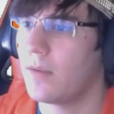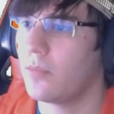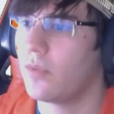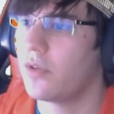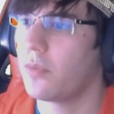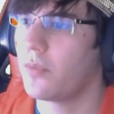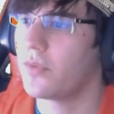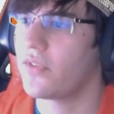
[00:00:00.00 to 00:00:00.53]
Which one was